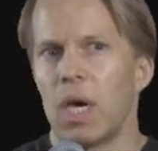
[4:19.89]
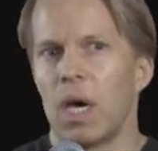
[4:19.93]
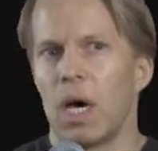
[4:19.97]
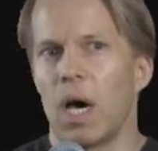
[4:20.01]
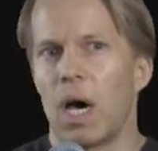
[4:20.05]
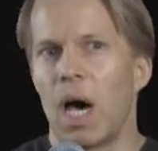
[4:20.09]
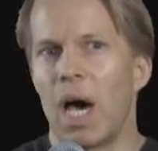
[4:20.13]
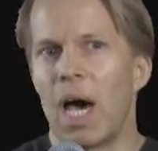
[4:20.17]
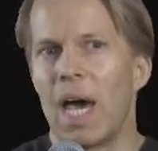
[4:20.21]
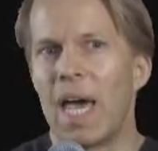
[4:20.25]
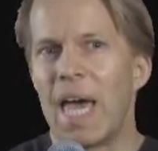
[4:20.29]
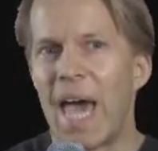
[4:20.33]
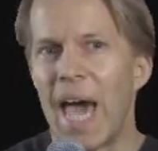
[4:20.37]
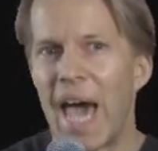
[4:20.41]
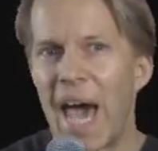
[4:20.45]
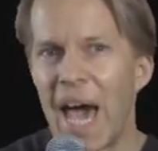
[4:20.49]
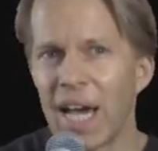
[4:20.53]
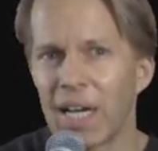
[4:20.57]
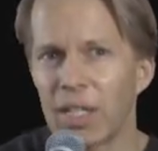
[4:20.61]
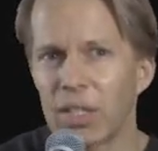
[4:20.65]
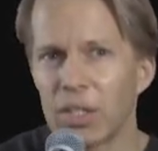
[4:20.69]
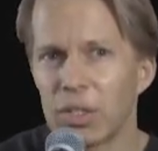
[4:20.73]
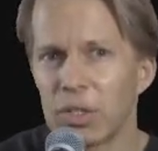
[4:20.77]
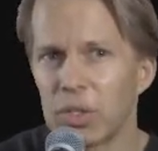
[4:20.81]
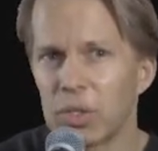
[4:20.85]
I
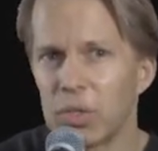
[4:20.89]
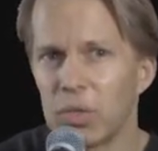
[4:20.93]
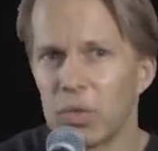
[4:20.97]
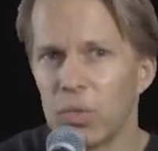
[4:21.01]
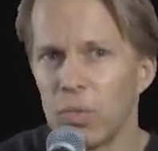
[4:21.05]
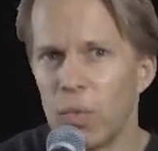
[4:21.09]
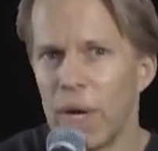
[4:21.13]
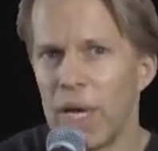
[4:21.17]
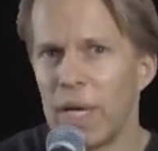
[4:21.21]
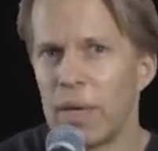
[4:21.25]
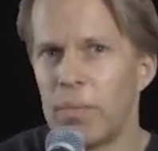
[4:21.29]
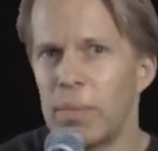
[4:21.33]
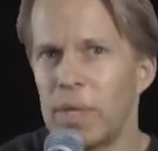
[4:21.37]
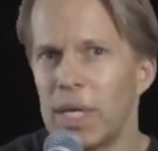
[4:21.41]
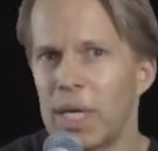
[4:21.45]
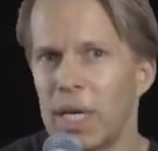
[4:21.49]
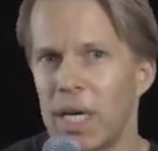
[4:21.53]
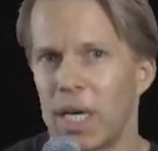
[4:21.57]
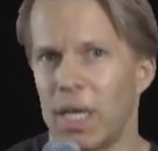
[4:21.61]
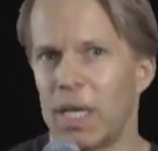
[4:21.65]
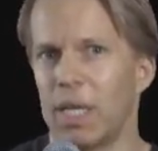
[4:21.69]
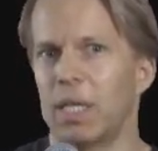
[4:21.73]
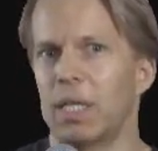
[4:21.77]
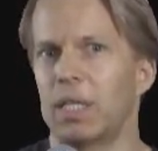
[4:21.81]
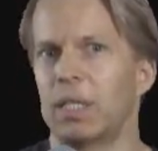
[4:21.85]
act a certain way
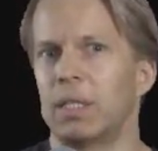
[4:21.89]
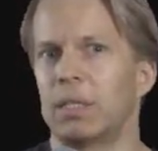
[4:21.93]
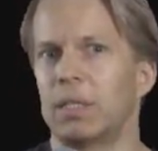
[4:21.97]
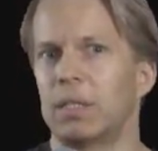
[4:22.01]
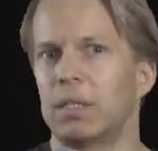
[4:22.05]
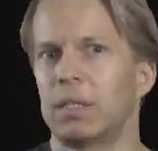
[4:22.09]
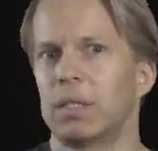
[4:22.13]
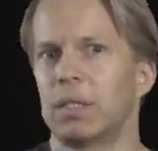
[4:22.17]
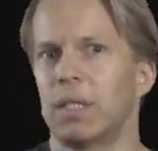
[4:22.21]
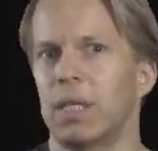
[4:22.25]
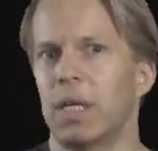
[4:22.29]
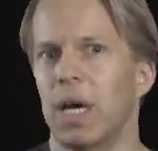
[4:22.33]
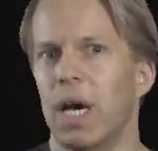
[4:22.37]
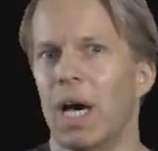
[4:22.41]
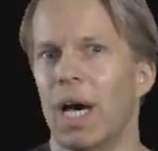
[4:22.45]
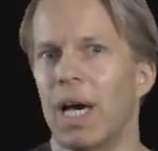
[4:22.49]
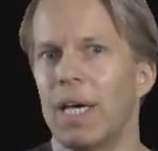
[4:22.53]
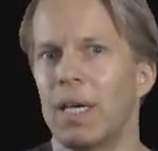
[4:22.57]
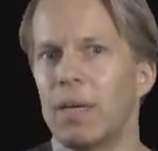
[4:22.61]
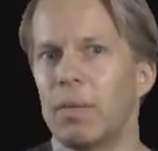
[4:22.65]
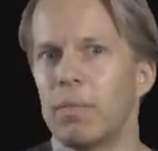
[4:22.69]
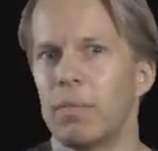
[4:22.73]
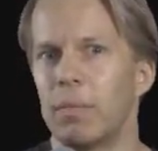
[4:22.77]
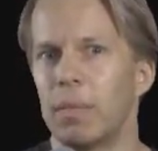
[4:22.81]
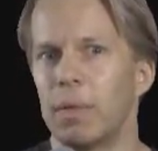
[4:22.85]
because I
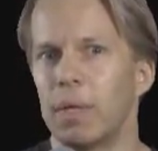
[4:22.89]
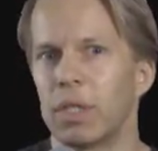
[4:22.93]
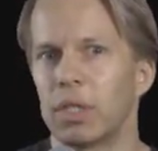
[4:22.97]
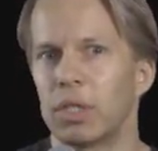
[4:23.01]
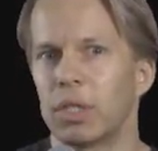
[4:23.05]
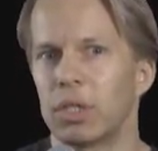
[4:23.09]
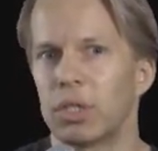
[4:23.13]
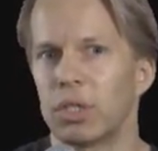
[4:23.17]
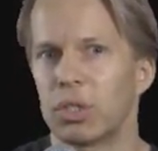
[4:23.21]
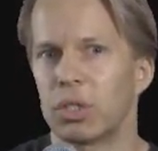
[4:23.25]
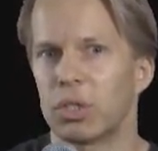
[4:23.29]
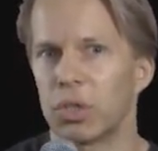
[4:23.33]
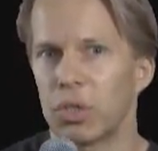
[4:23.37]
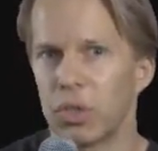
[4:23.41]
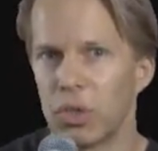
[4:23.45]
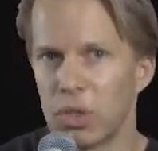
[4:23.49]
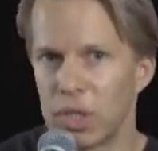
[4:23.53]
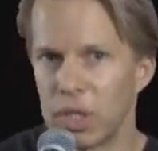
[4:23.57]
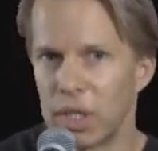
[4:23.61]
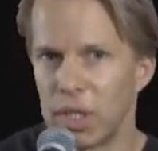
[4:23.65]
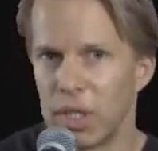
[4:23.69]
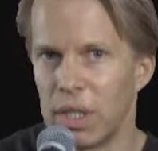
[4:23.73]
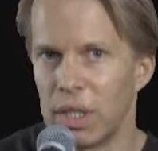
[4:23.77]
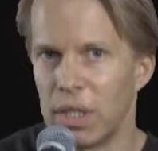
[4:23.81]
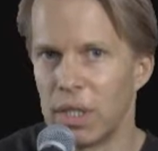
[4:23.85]
am
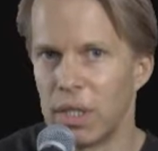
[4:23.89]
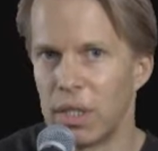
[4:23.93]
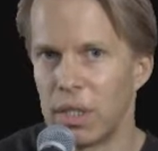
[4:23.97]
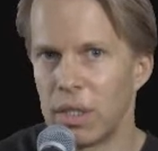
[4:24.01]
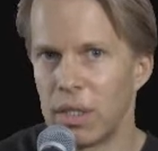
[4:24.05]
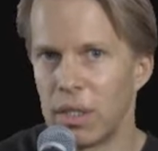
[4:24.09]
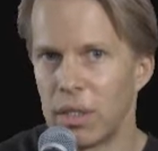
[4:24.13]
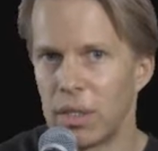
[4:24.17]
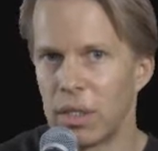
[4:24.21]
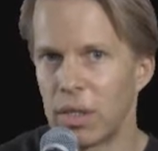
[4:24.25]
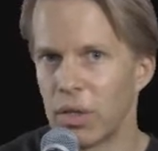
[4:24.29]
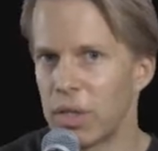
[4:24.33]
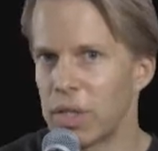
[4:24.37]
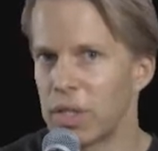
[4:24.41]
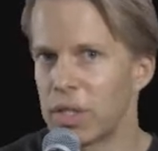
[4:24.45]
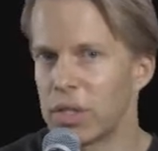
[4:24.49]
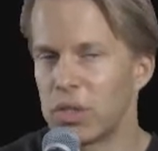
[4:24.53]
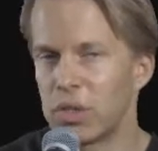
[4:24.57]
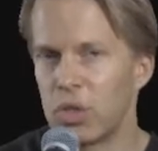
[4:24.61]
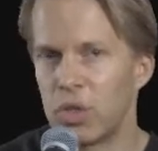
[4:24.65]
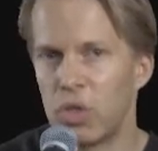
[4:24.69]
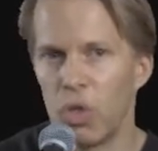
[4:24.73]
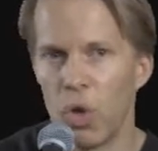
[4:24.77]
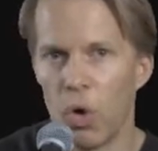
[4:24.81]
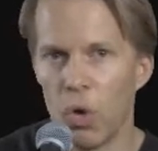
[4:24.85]
certain there
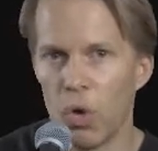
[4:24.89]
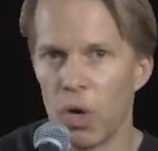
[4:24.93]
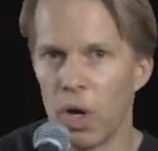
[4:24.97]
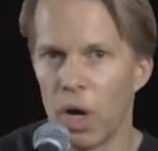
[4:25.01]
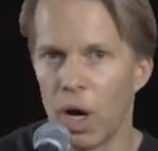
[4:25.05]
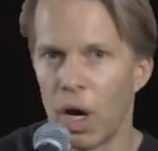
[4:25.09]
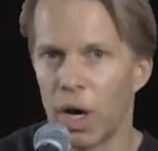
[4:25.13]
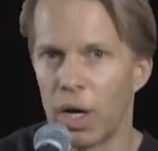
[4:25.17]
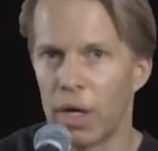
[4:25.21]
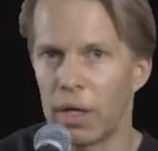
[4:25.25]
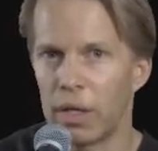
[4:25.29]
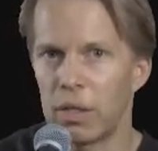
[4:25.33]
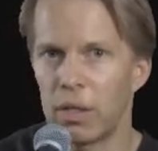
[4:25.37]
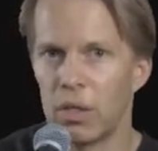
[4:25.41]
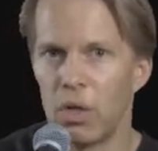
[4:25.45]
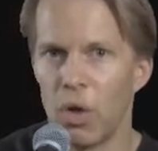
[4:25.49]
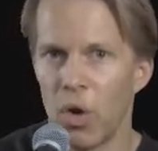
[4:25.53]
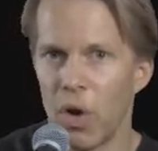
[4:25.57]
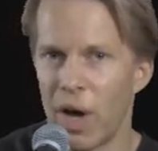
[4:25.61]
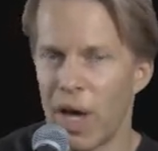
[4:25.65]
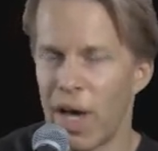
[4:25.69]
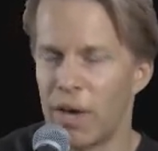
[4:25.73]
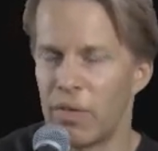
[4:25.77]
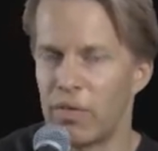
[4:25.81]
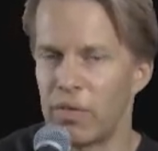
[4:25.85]
is no God,
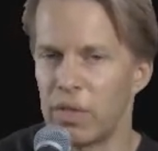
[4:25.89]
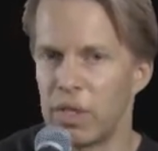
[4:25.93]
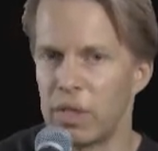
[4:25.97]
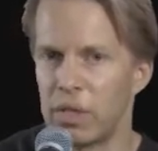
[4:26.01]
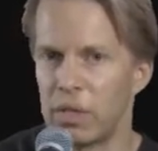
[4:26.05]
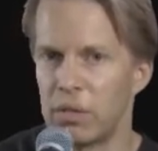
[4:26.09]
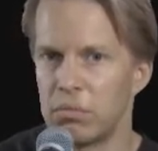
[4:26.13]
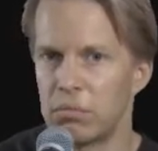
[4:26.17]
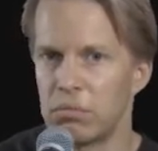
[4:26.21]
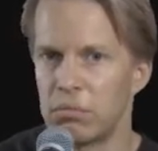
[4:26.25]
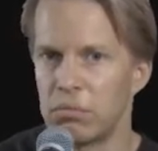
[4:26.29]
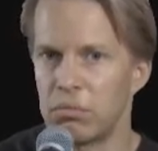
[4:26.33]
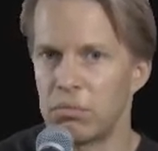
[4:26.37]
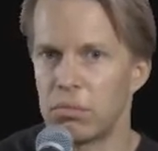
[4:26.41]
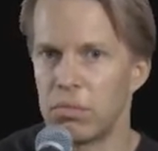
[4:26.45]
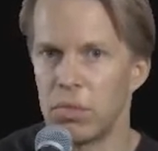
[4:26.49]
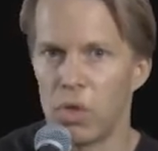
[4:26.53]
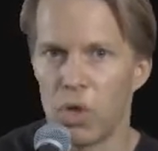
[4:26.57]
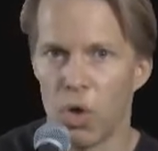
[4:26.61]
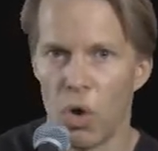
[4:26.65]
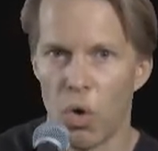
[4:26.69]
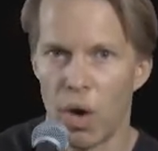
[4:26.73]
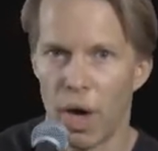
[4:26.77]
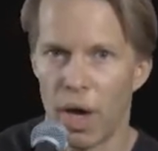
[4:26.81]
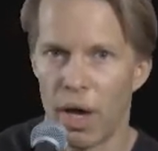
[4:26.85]
no heaven,
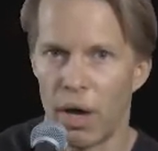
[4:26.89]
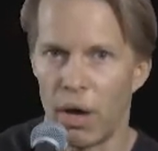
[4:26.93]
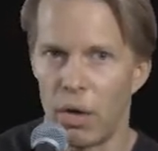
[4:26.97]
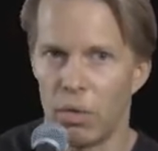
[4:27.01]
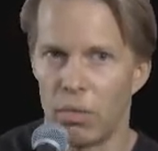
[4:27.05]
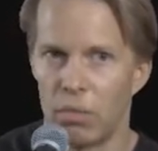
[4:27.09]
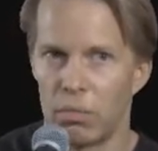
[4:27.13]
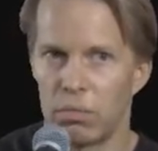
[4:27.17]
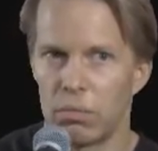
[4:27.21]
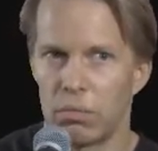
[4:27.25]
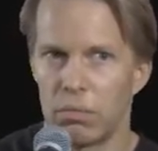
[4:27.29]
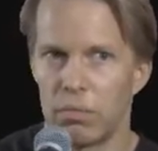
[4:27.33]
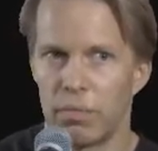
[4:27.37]
no hell.